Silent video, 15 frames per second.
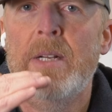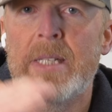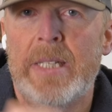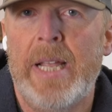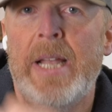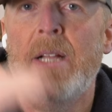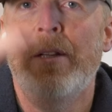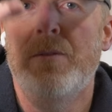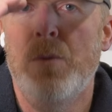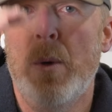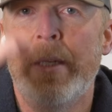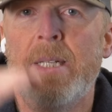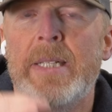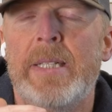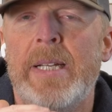a scale of
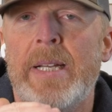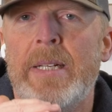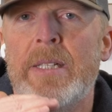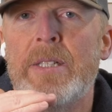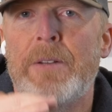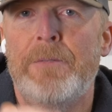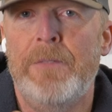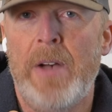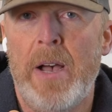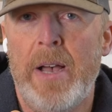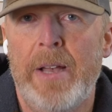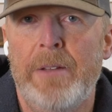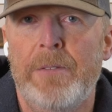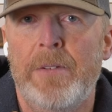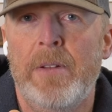1 to 10 is a
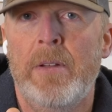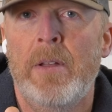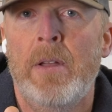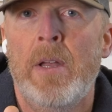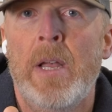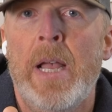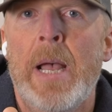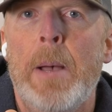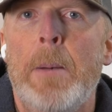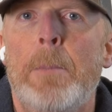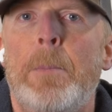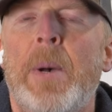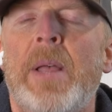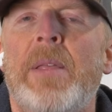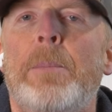5,
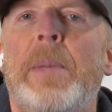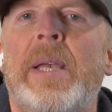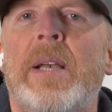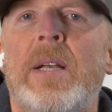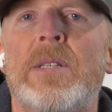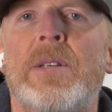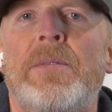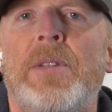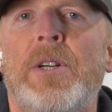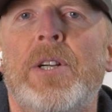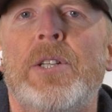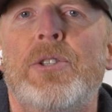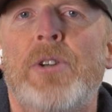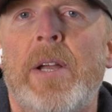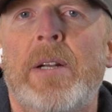but because of
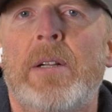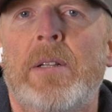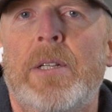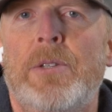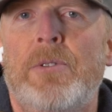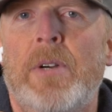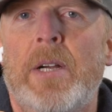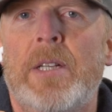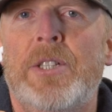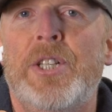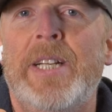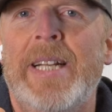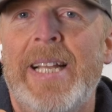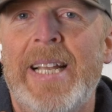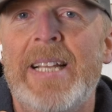their adrenaline rush
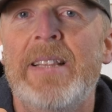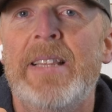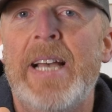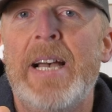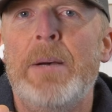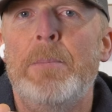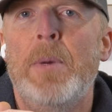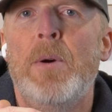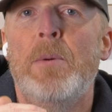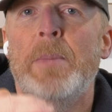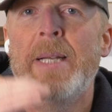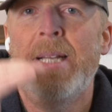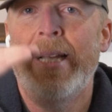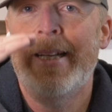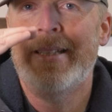and in that
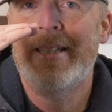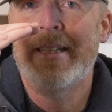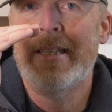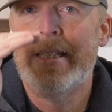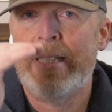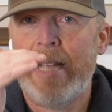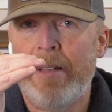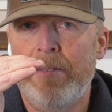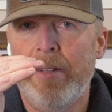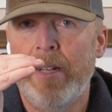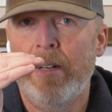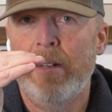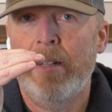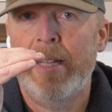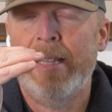moment it's a
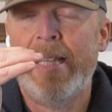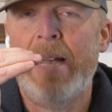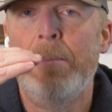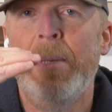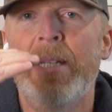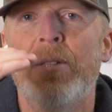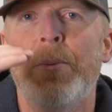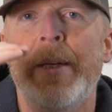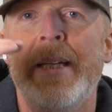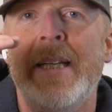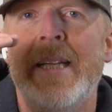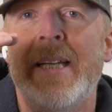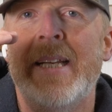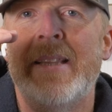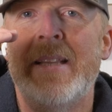7, that means we need
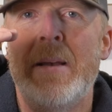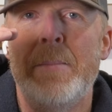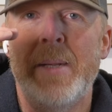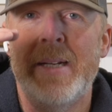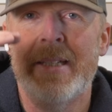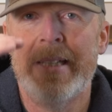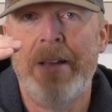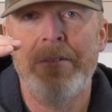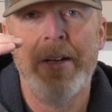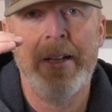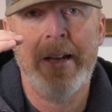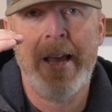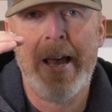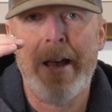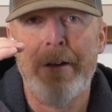to get them at a
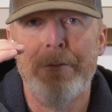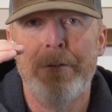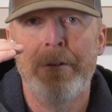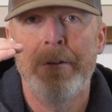7.5.